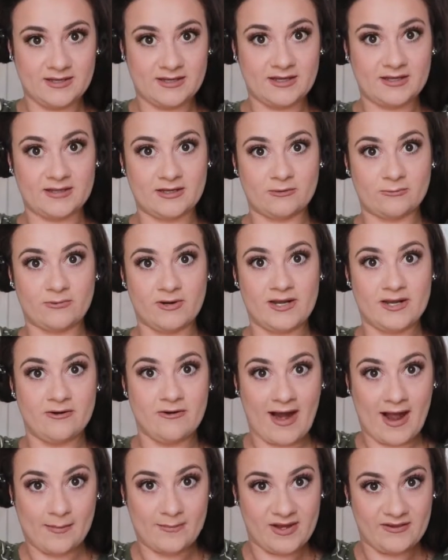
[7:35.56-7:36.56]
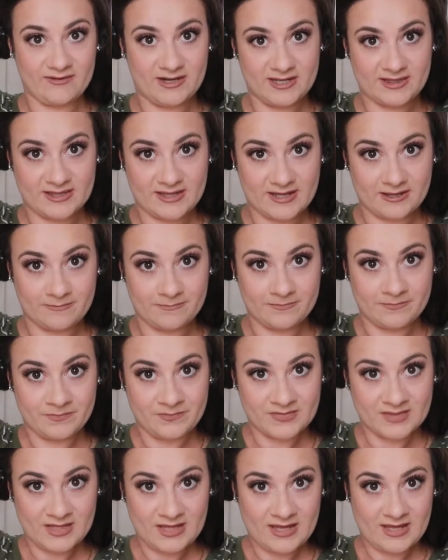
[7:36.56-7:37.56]
and then re-grab everything.
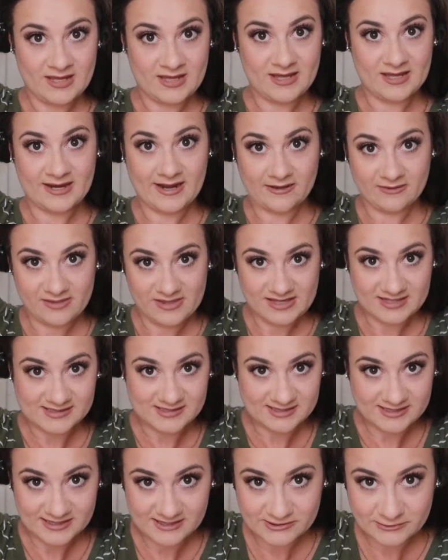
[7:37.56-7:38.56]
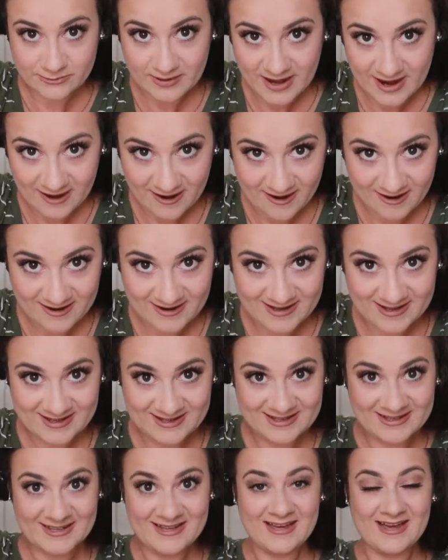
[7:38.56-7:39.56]
And now this is where
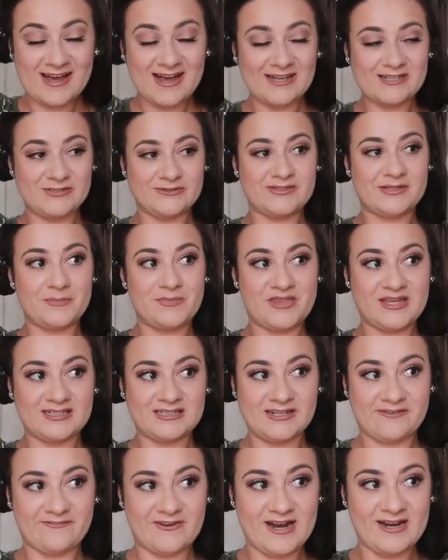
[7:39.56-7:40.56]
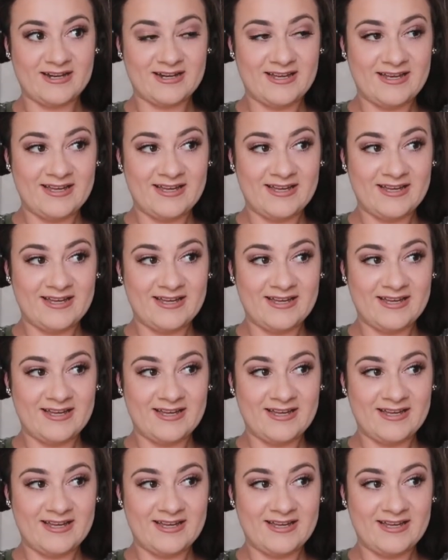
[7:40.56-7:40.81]
I do something different.